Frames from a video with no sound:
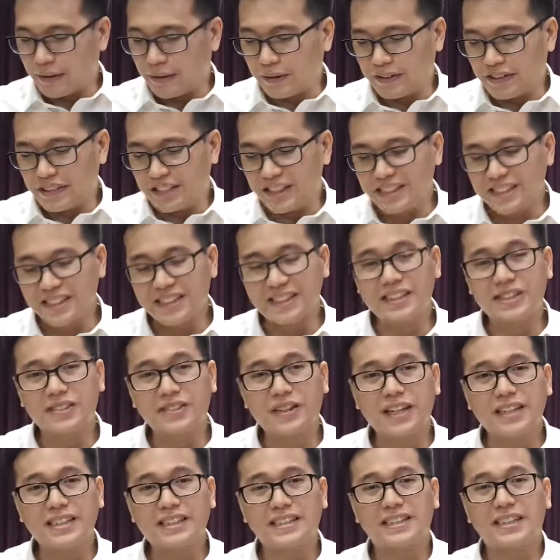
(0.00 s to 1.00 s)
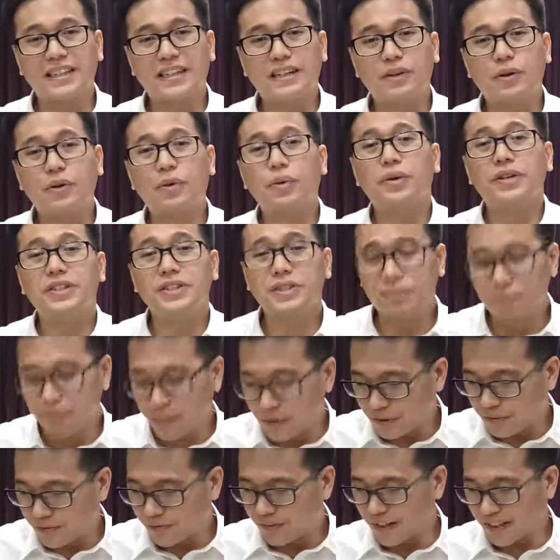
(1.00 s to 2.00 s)
Jesus Christ, who is
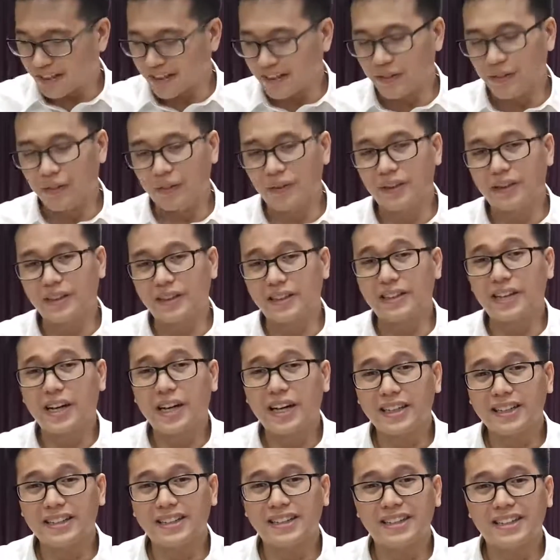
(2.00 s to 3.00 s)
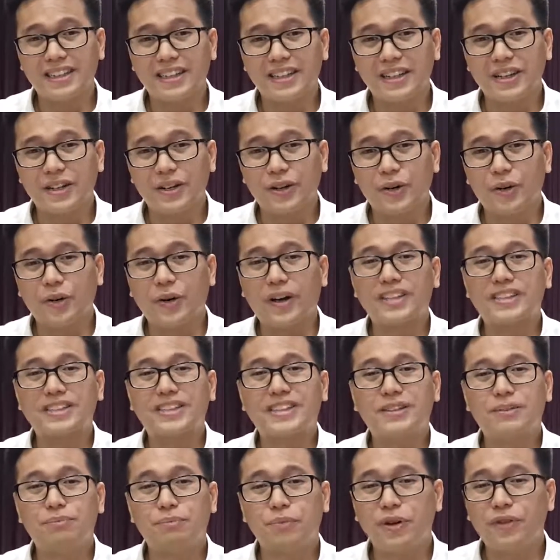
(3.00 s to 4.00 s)
perfect, God, who has
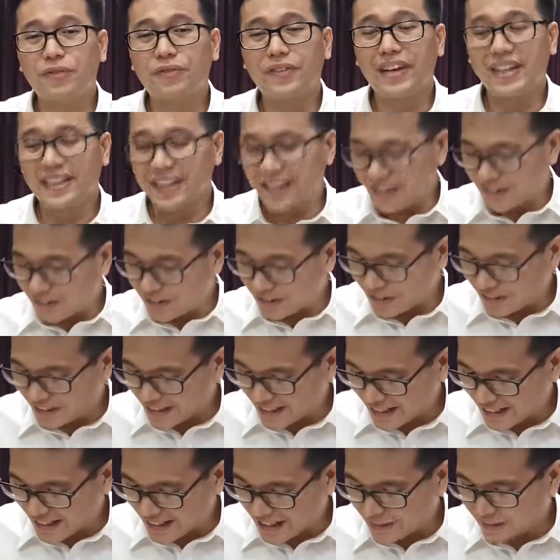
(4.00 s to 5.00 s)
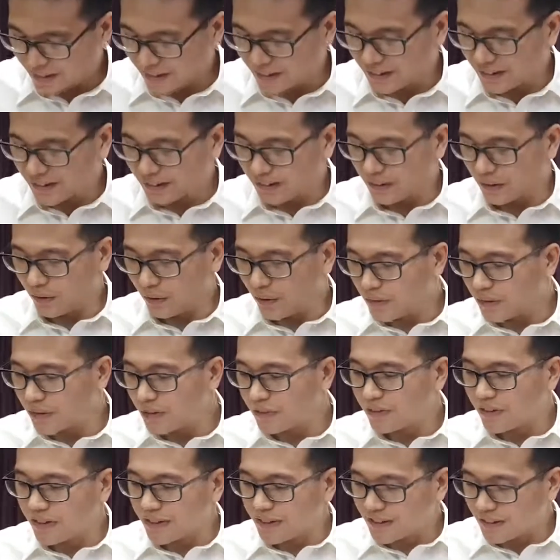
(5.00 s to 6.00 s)
perfect eternal life, the author
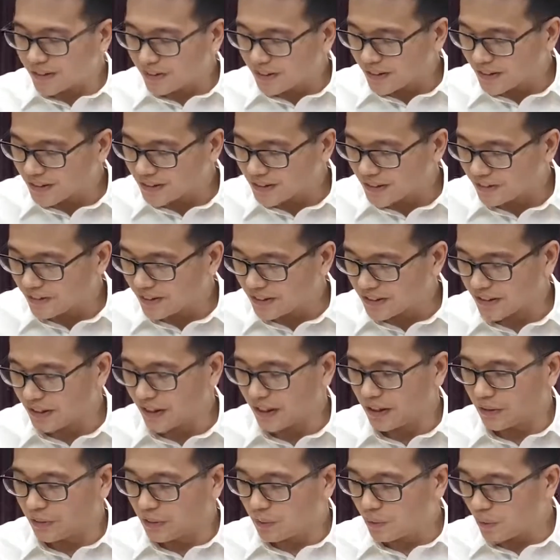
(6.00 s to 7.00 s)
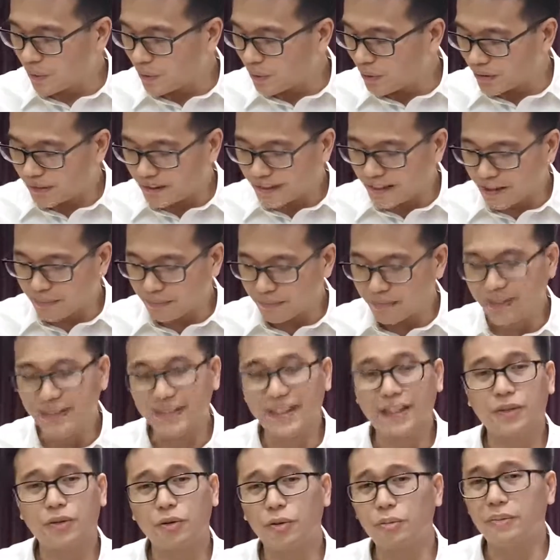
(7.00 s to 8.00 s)
of our eternal salvation, and to all them
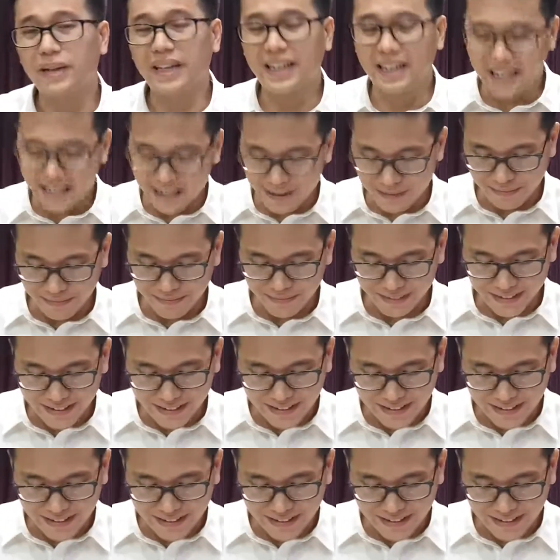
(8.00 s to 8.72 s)
that obey Him.